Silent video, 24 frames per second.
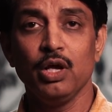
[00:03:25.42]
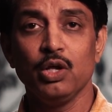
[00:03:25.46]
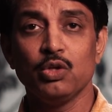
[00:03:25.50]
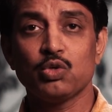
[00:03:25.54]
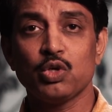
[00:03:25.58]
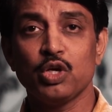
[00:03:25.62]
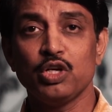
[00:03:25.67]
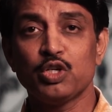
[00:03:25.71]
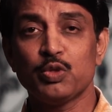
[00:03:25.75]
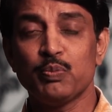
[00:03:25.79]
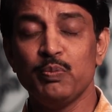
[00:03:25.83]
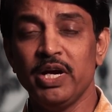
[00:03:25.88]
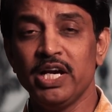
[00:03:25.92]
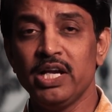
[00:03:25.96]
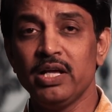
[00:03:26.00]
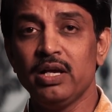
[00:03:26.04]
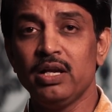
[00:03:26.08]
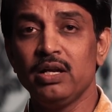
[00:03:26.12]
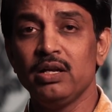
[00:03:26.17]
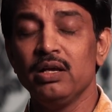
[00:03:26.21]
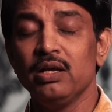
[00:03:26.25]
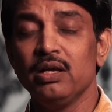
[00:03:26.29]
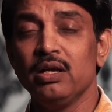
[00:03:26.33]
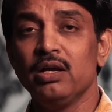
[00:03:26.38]
So it's
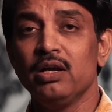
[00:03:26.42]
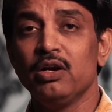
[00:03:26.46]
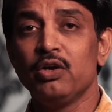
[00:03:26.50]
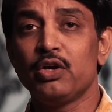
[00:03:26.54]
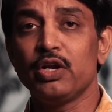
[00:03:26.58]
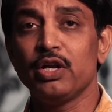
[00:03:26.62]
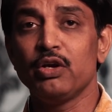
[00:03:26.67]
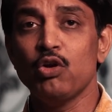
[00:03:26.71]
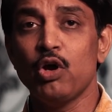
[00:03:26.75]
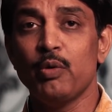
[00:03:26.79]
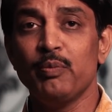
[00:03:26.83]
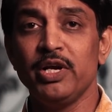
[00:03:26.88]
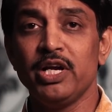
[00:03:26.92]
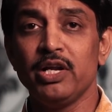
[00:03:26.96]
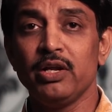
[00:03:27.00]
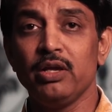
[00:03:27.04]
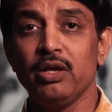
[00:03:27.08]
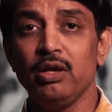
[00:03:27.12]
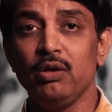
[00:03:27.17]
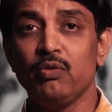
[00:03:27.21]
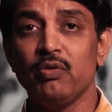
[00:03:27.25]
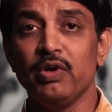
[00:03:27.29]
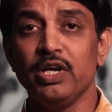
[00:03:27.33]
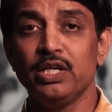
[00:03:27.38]
better
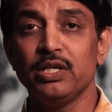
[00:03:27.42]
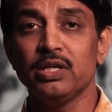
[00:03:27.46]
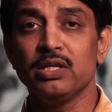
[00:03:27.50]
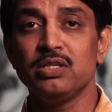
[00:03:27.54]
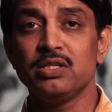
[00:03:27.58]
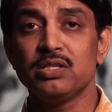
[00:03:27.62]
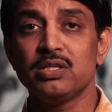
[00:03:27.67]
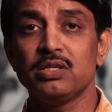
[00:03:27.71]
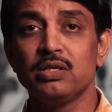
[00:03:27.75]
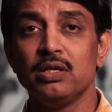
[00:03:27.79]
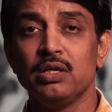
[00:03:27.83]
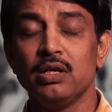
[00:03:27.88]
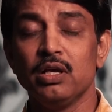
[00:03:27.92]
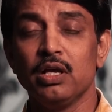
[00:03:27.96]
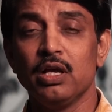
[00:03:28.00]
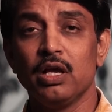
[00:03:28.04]
trigonometric equations,